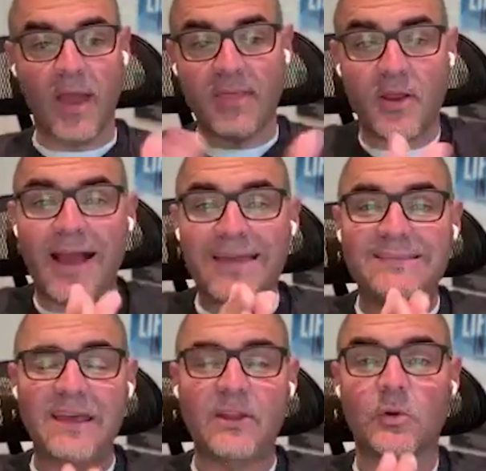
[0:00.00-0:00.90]
and they're
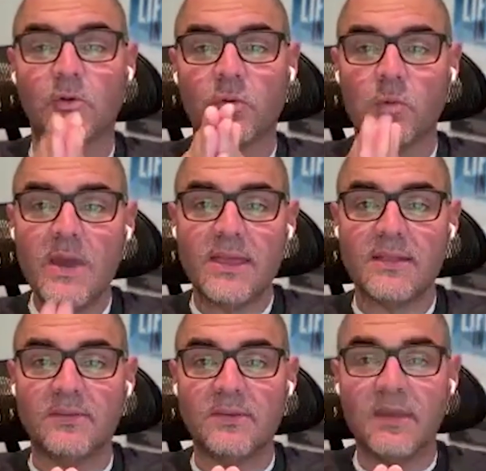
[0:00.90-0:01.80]
identical
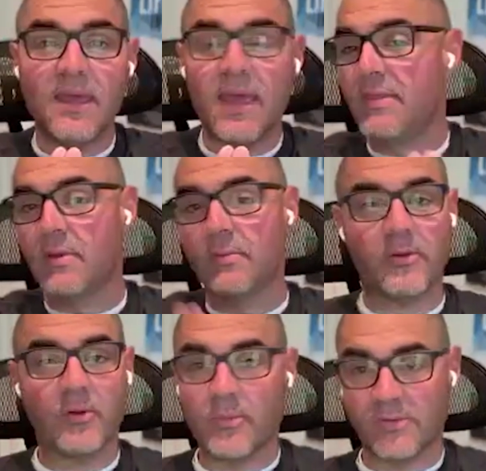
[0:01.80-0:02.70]
twins, and their
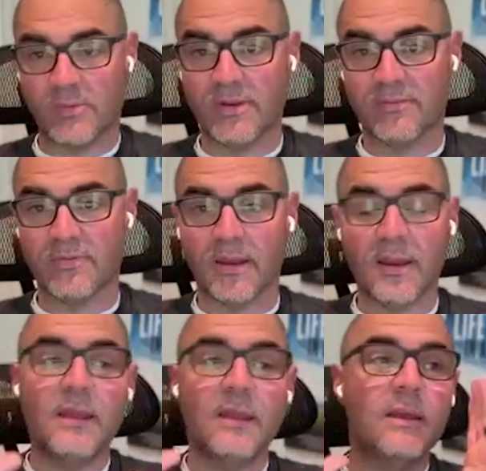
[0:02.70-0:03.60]
recruitments were different.